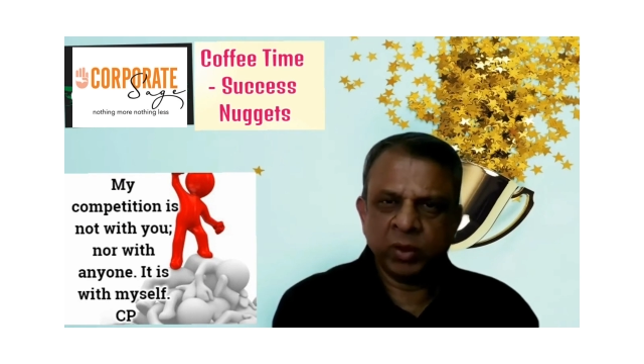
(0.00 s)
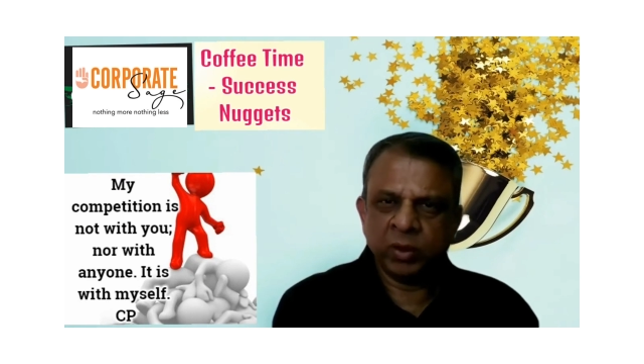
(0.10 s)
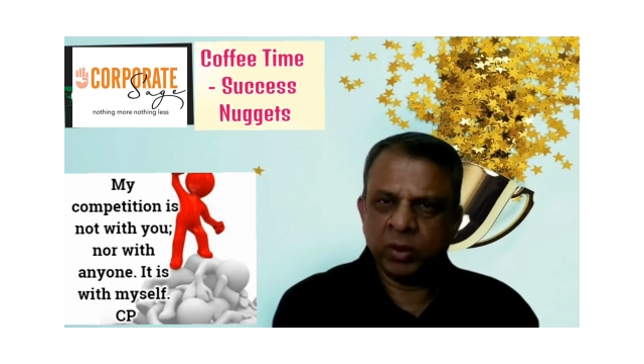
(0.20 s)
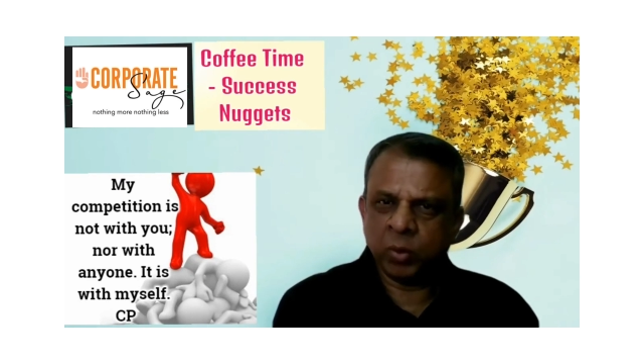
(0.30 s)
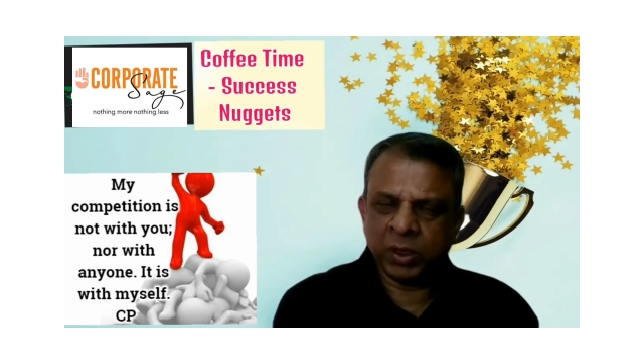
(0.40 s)

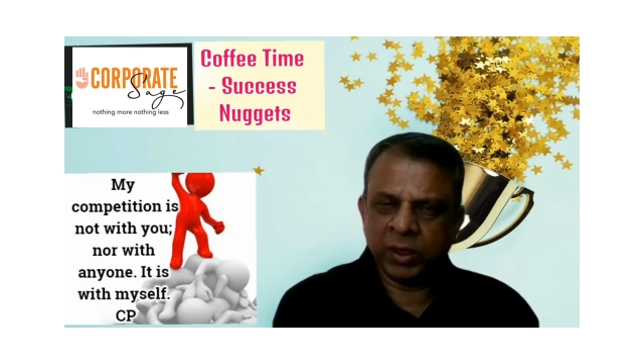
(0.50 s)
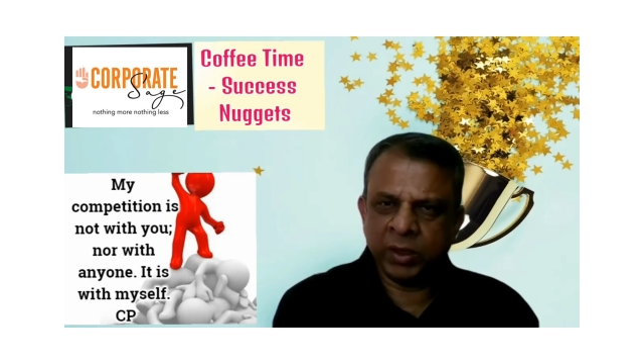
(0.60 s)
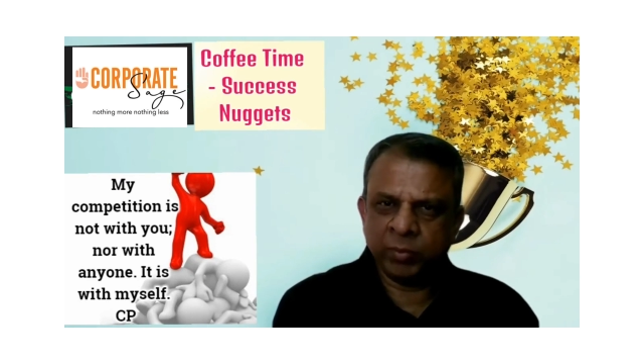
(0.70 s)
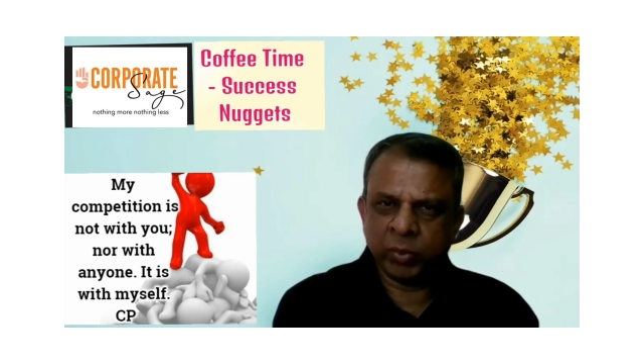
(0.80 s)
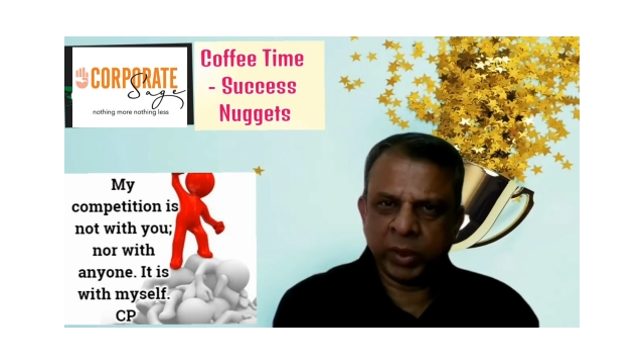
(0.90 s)
The only
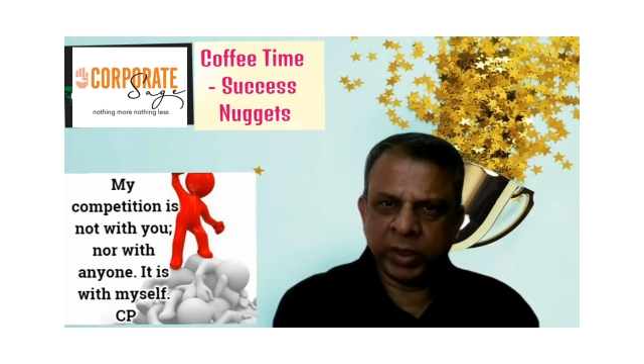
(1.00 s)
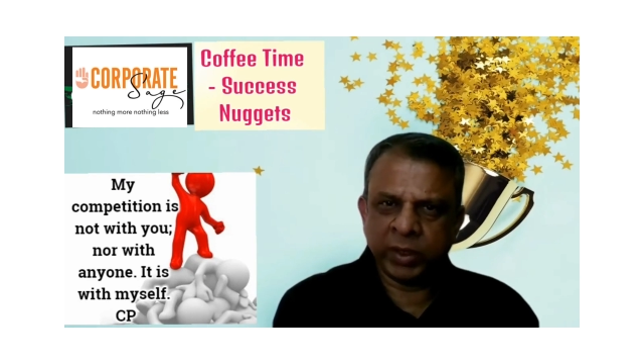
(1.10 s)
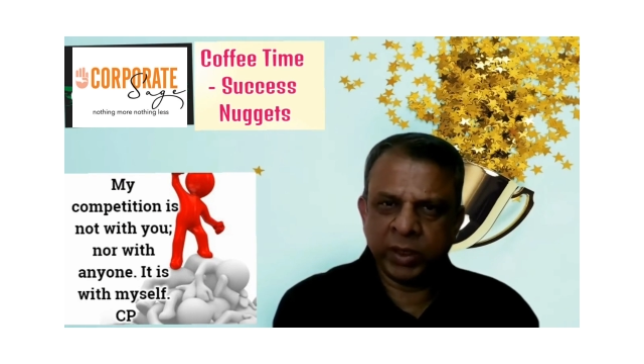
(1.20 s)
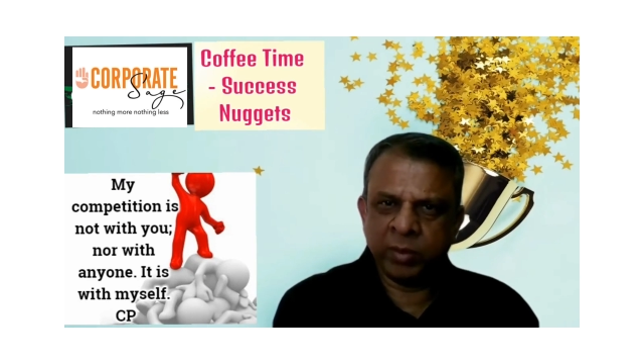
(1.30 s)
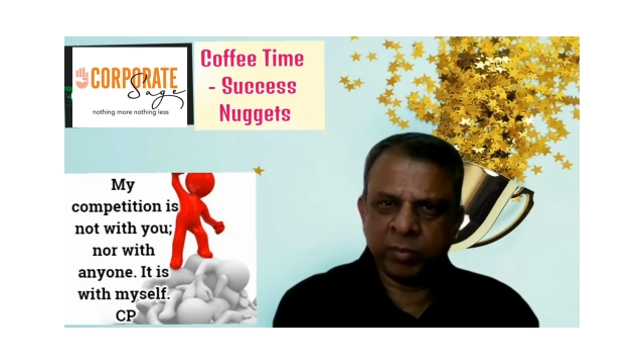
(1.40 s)
input I
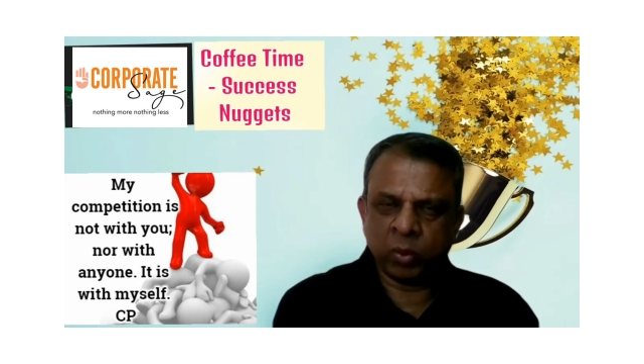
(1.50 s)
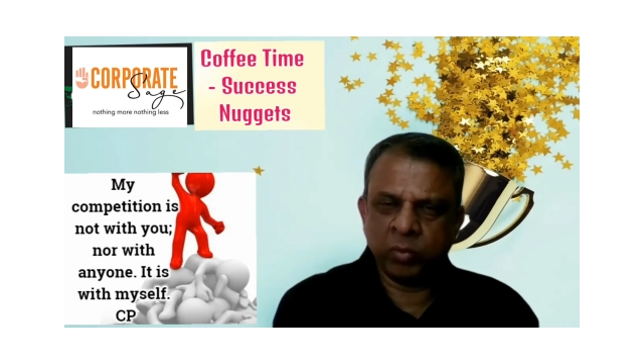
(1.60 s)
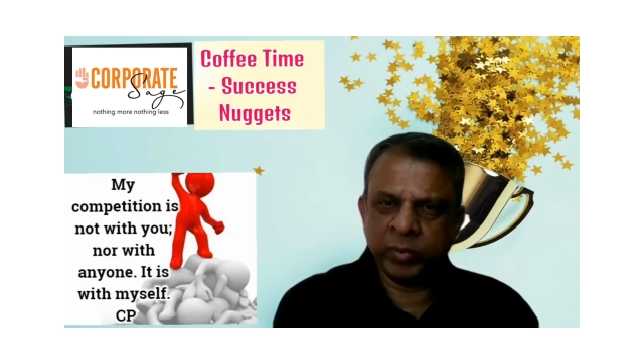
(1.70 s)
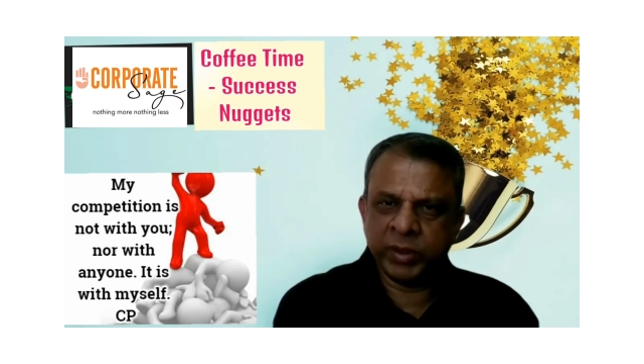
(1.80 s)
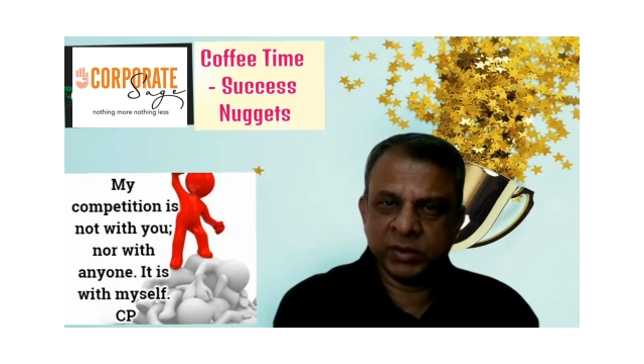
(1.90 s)
keep
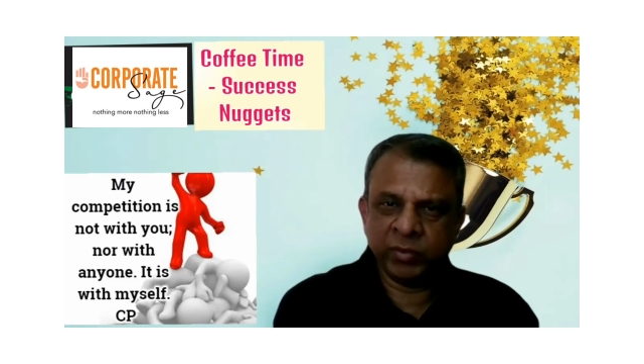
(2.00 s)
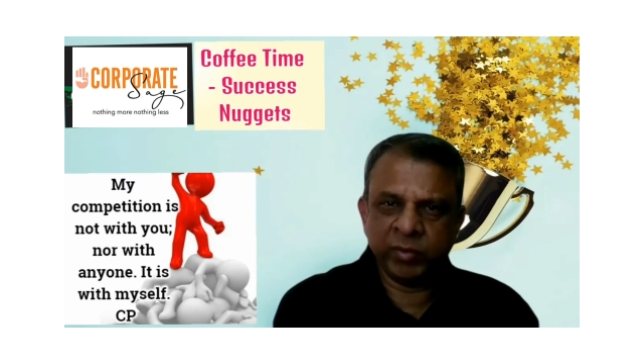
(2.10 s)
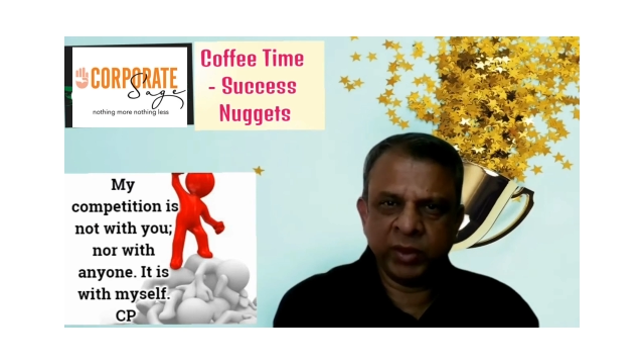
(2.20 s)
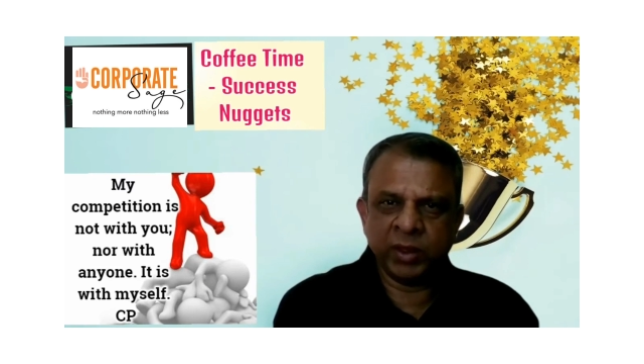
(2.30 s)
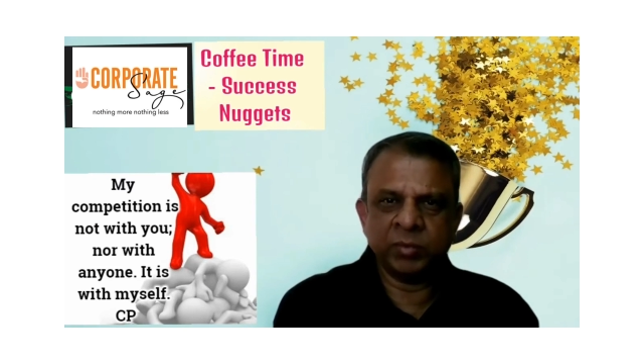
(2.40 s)
always
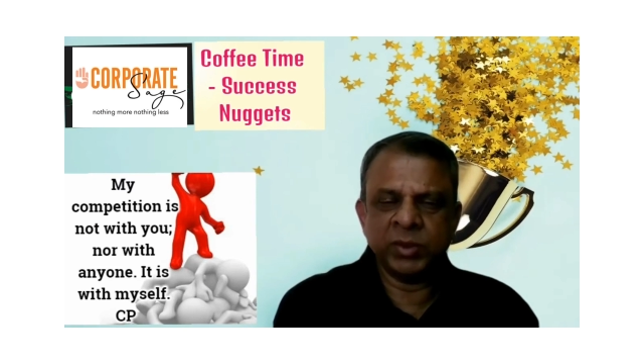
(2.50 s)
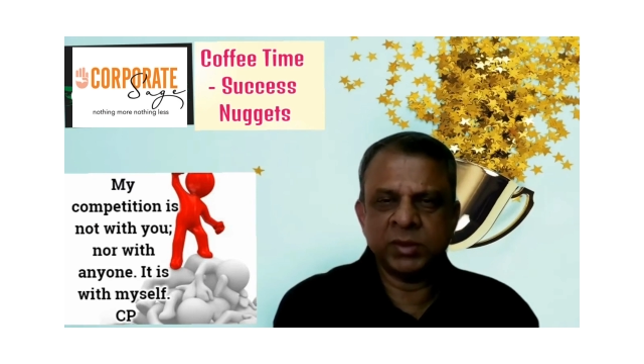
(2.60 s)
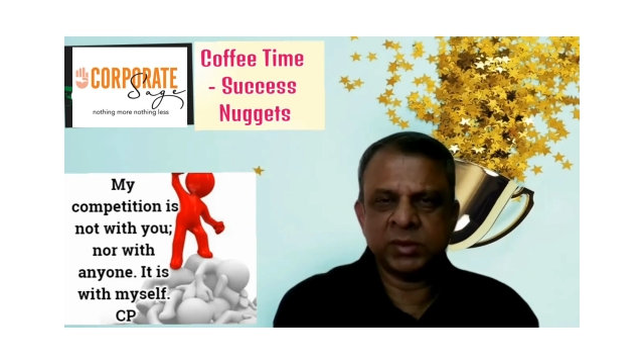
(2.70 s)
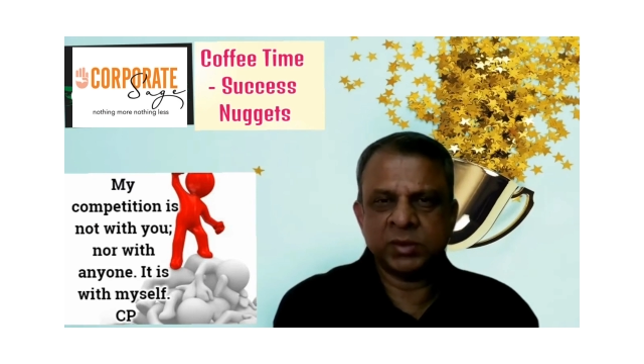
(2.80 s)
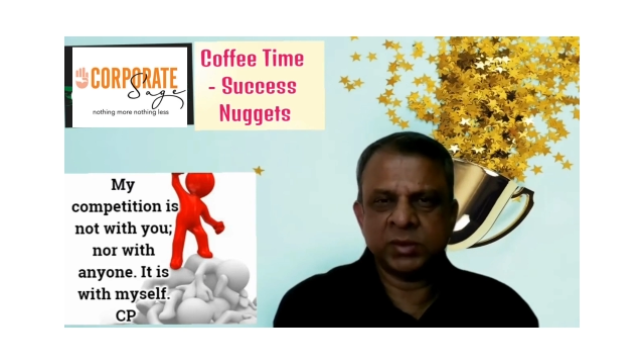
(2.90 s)
giving them
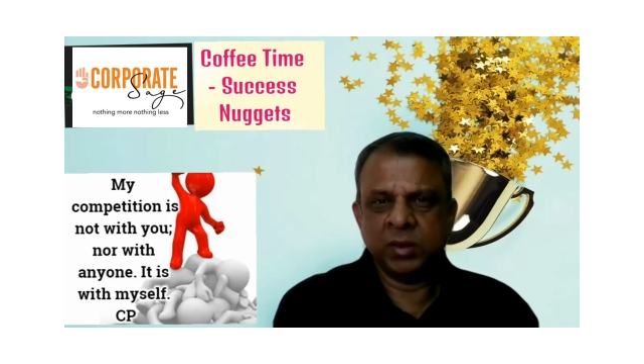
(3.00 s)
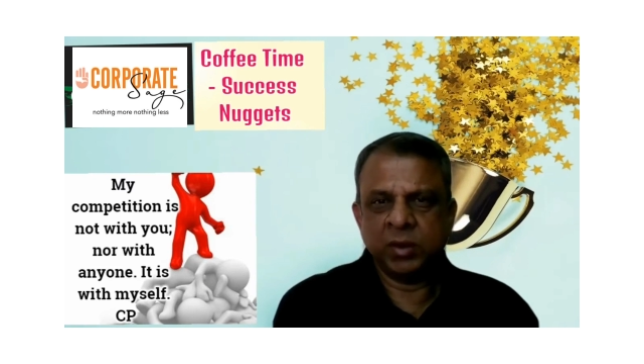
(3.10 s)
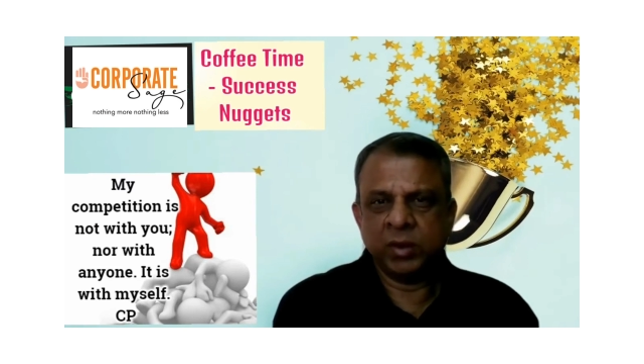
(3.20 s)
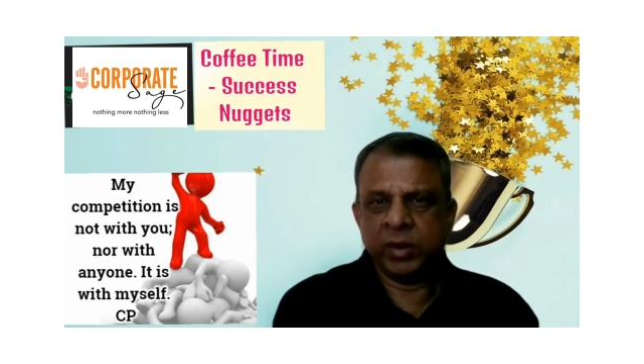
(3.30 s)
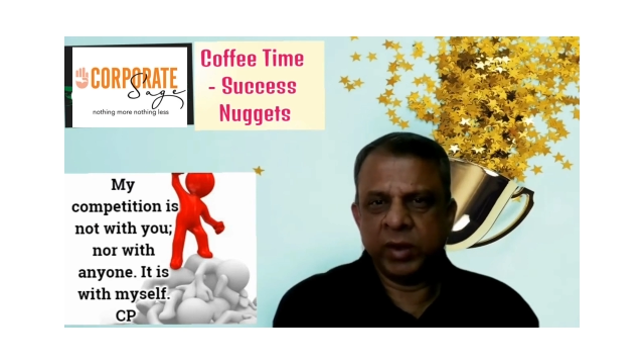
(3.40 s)
is
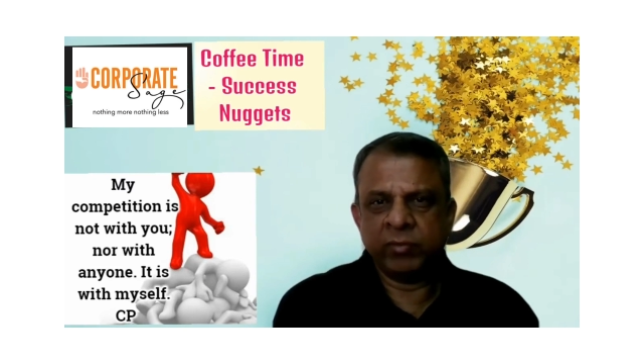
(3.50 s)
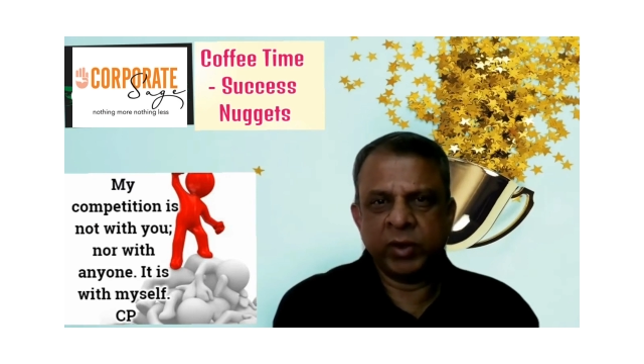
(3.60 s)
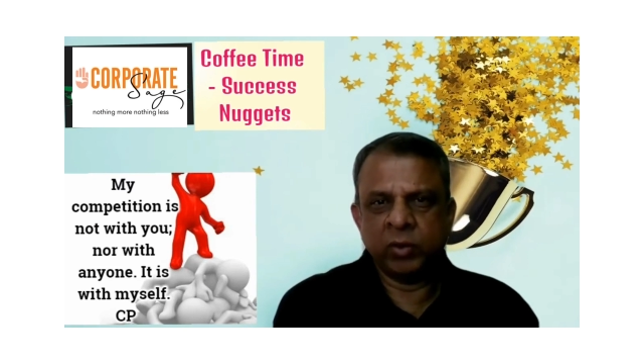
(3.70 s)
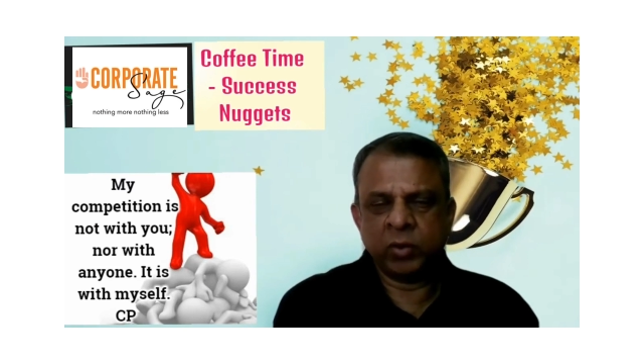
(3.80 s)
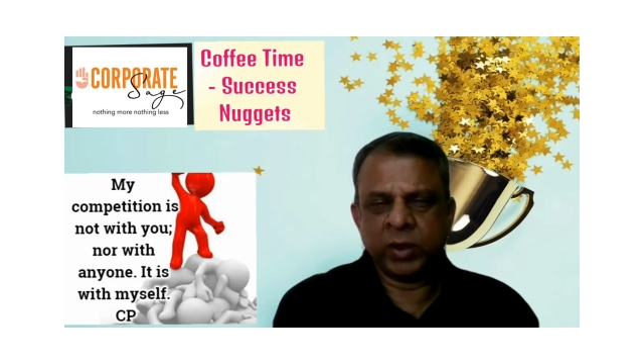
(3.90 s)
never
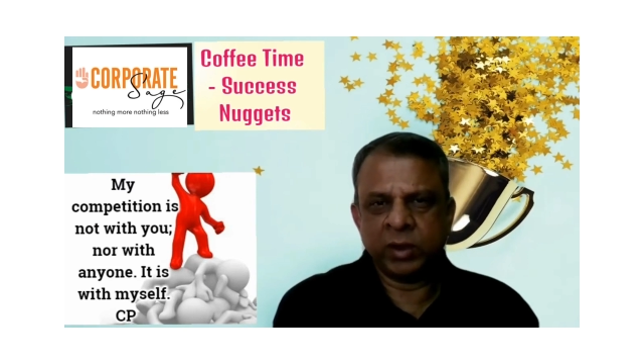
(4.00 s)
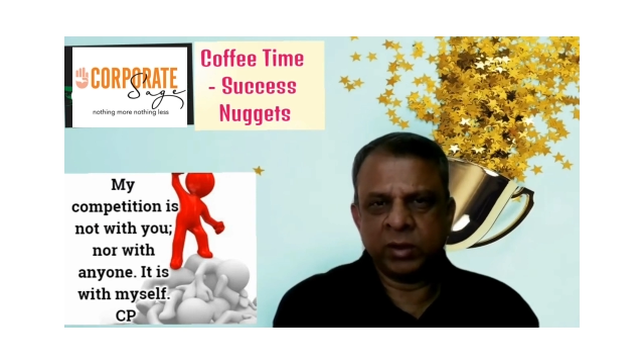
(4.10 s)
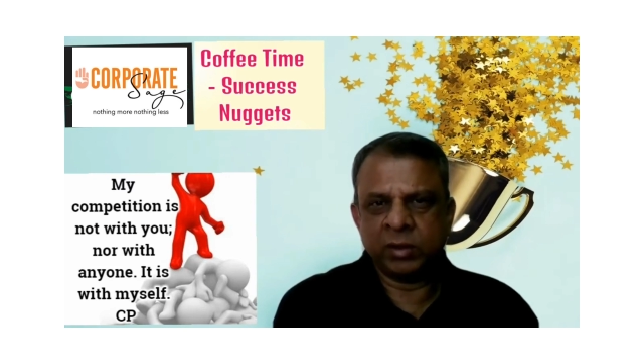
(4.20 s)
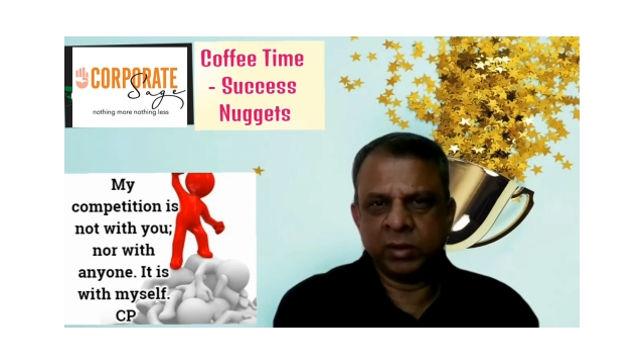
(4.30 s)
look at